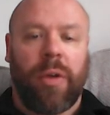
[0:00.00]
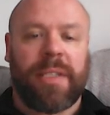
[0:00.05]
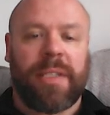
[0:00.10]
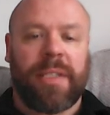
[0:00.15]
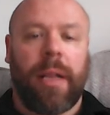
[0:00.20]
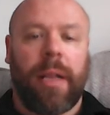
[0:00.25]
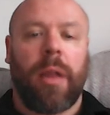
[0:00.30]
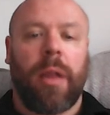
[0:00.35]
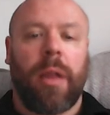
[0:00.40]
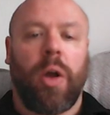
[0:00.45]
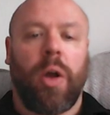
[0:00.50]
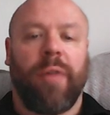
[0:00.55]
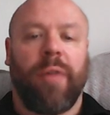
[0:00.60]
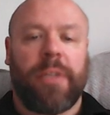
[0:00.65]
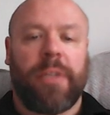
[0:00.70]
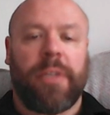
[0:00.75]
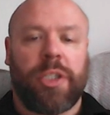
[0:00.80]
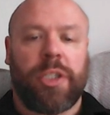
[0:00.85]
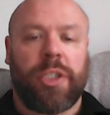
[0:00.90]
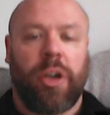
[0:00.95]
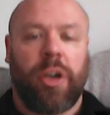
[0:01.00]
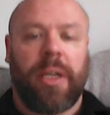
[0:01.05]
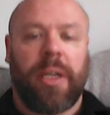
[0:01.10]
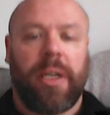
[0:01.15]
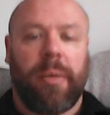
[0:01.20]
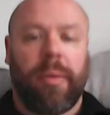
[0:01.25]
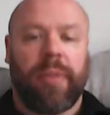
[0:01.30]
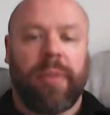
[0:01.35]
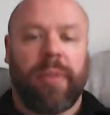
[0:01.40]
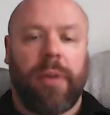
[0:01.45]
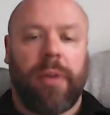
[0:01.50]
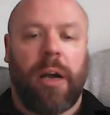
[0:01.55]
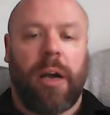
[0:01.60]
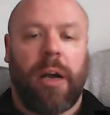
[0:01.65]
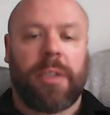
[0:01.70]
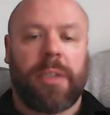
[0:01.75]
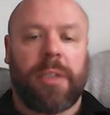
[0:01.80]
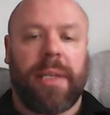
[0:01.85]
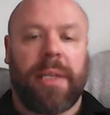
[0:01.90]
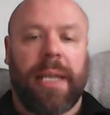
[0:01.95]
Still a lot of uncertainty with
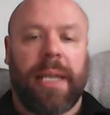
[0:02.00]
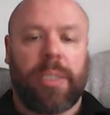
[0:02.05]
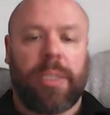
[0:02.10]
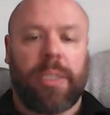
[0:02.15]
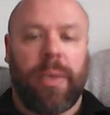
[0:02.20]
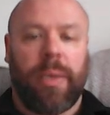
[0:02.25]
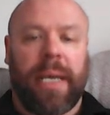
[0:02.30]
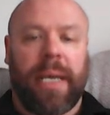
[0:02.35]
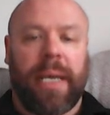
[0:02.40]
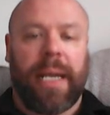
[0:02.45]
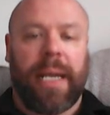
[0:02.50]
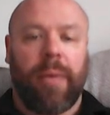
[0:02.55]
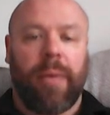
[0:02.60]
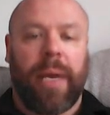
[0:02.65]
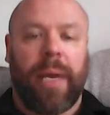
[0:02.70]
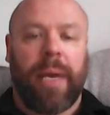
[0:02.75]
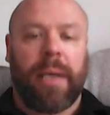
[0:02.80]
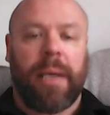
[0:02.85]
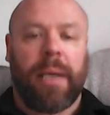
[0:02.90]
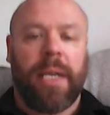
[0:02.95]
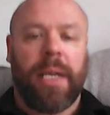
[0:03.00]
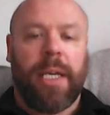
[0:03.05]
regards to next week, anyway.